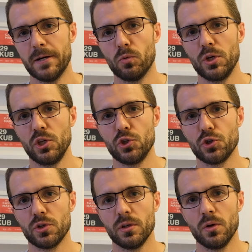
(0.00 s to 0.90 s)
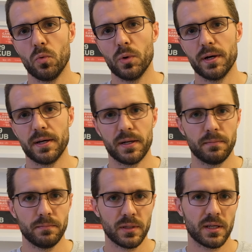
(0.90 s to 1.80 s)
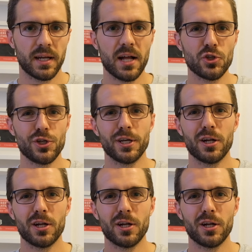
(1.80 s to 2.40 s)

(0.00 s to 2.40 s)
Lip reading: which were crunching